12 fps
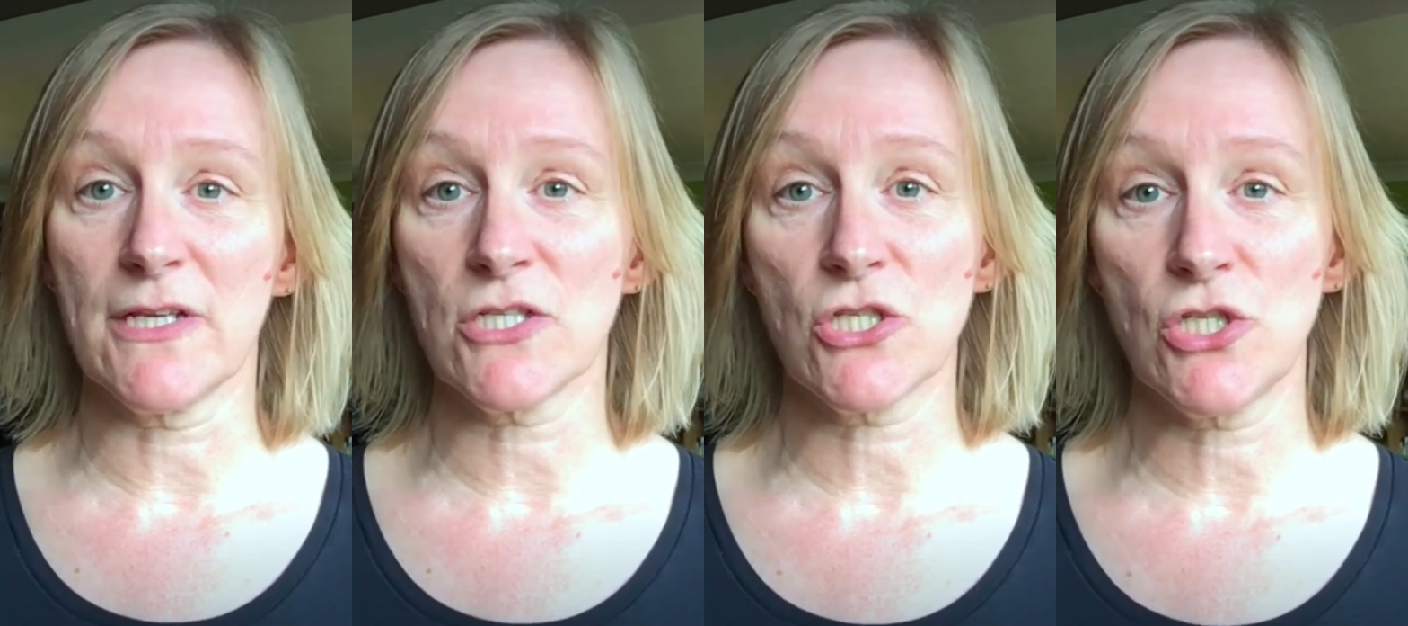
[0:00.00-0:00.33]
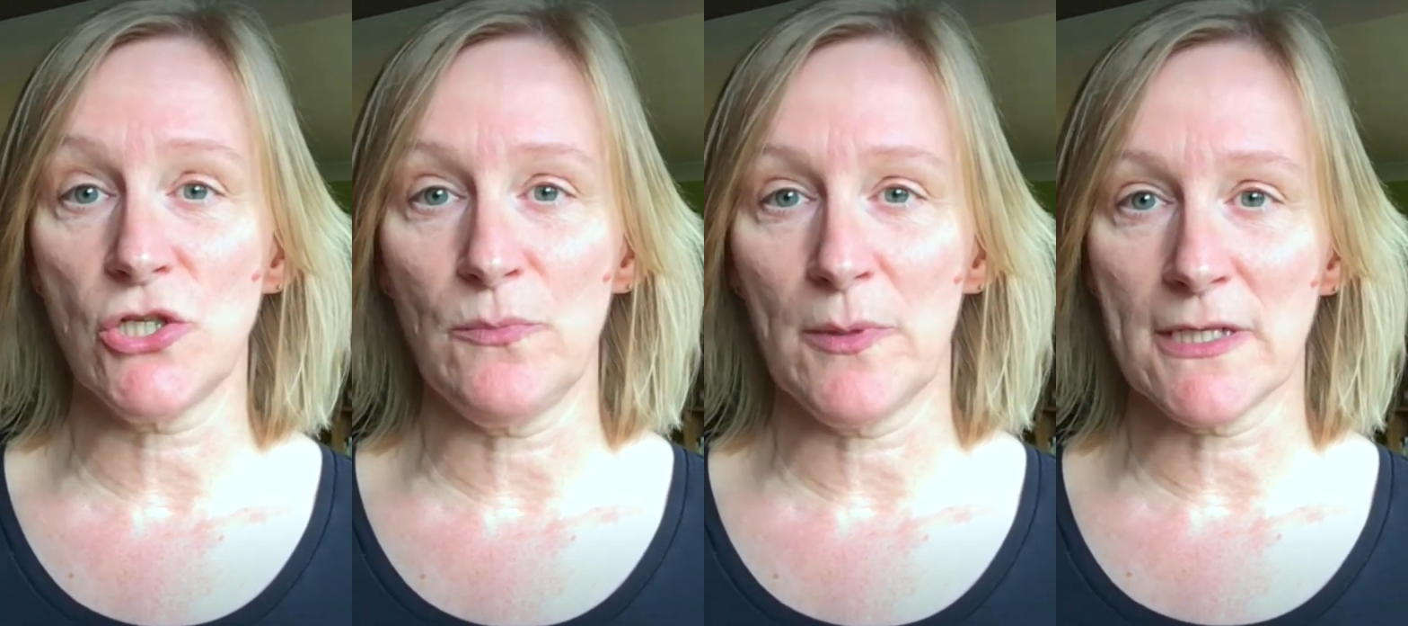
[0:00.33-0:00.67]

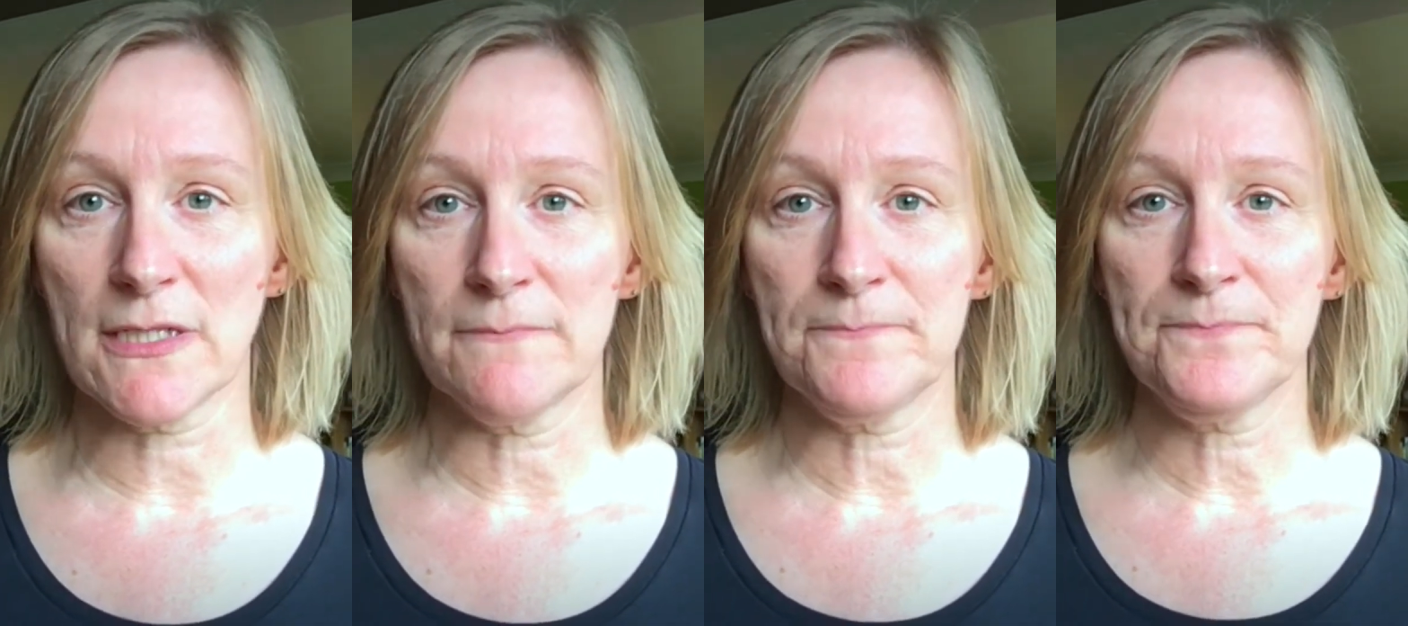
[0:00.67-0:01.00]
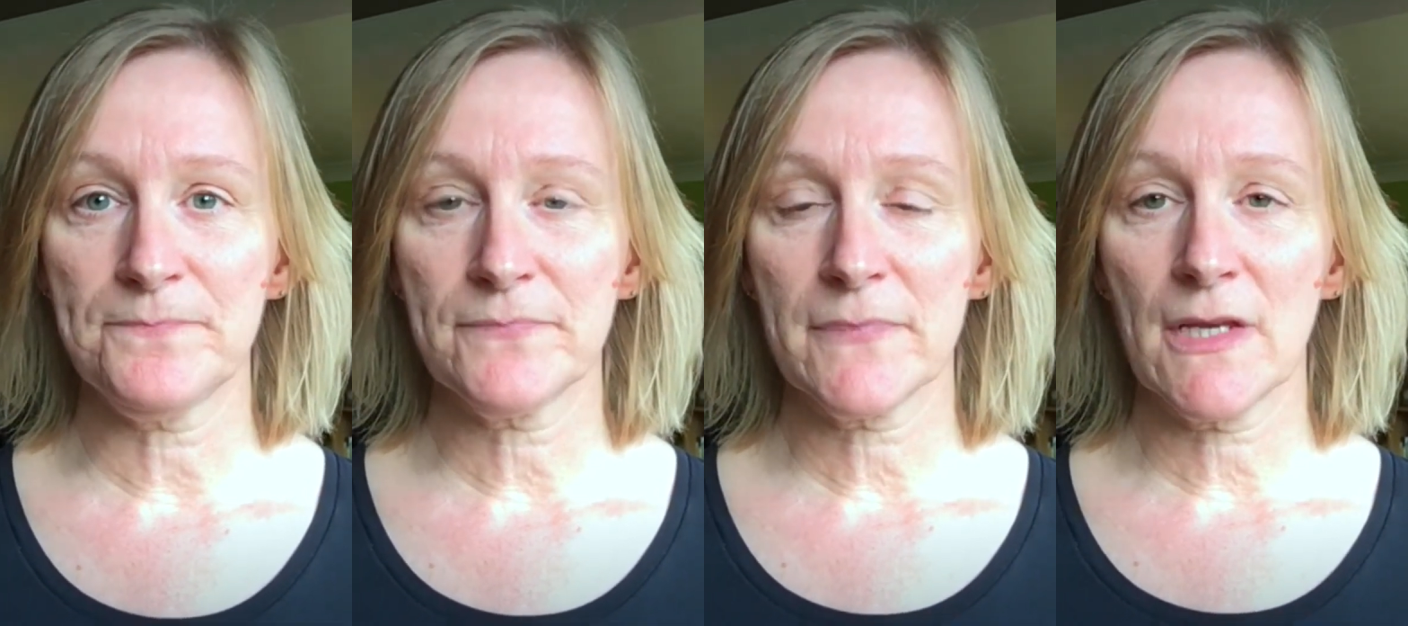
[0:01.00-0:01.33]
stupid.
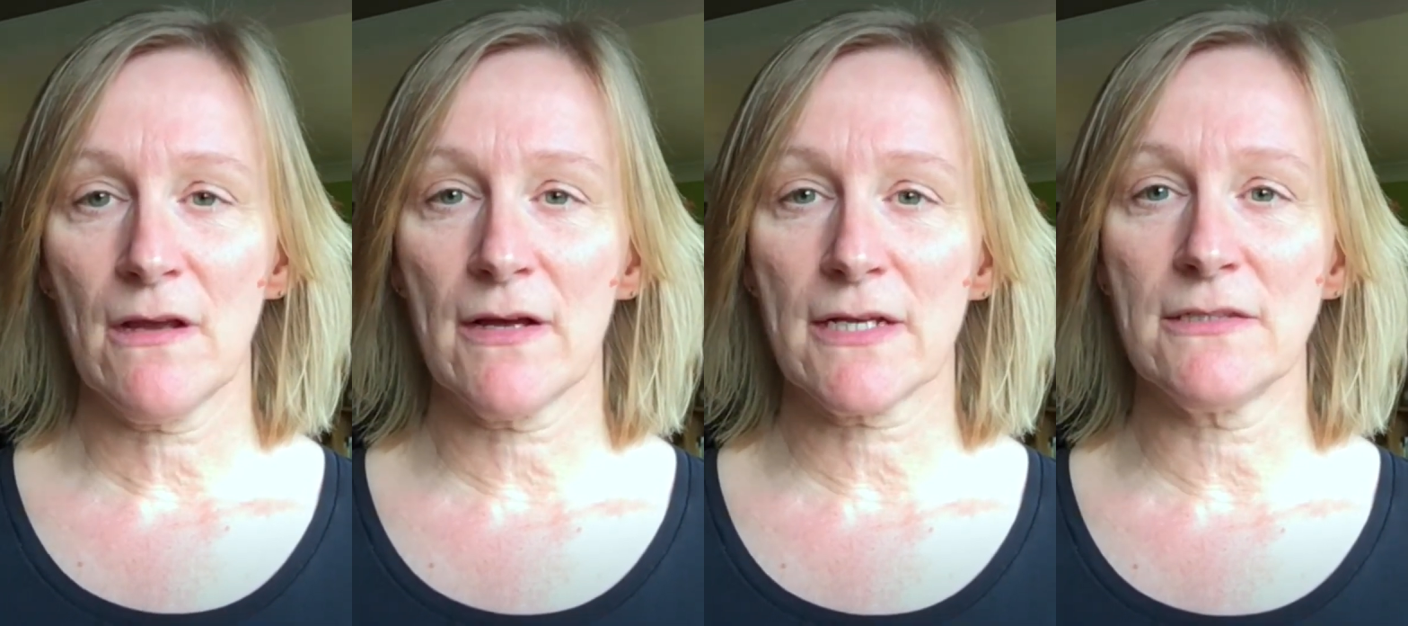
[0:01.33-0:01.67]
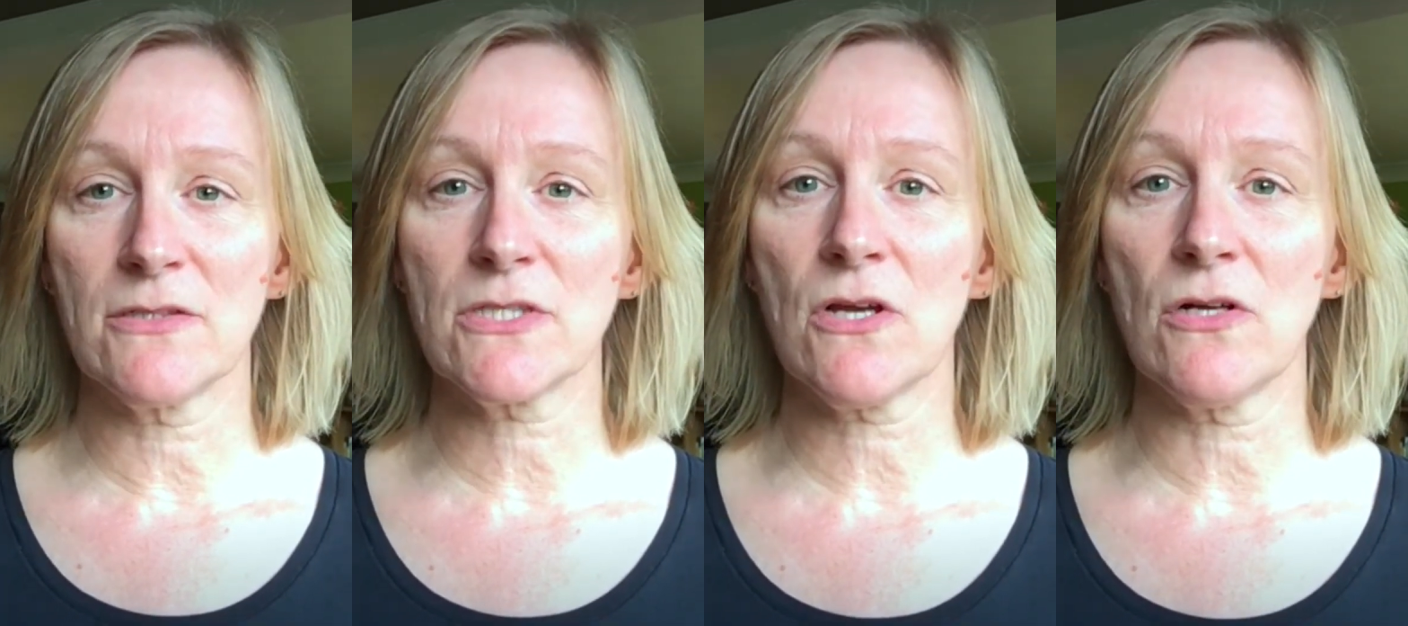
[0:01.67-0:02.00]
I can
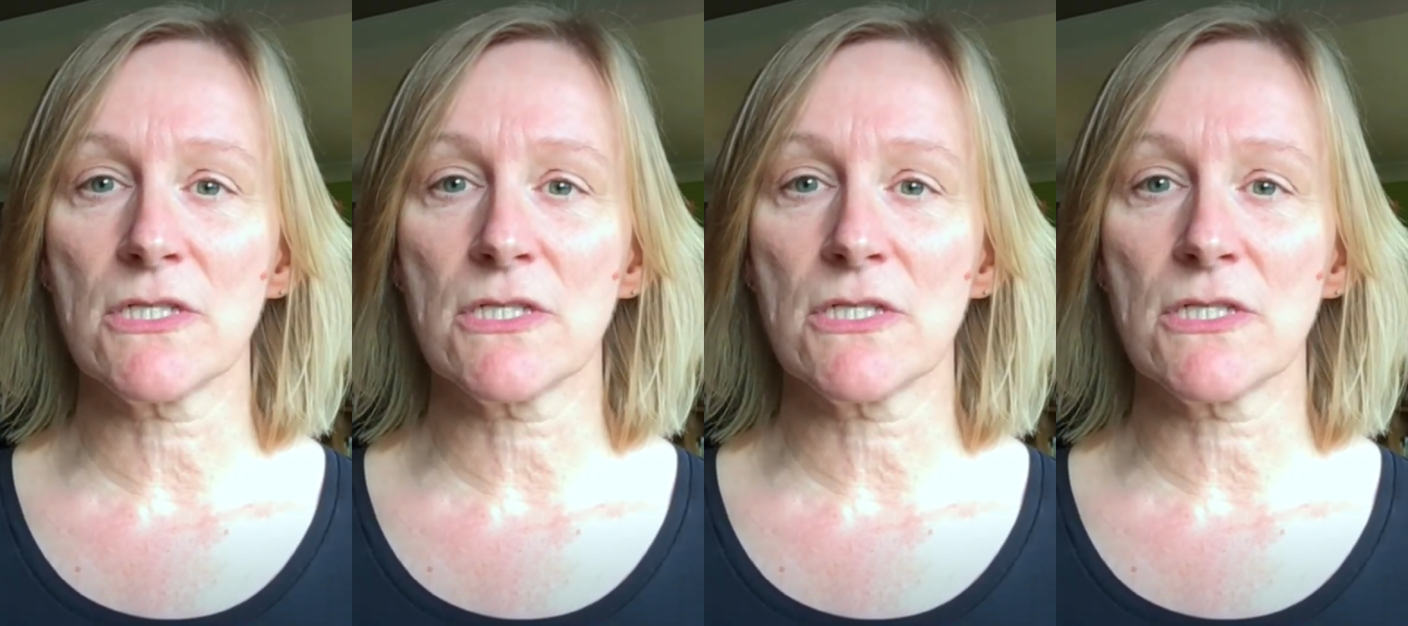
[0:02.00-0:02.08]
start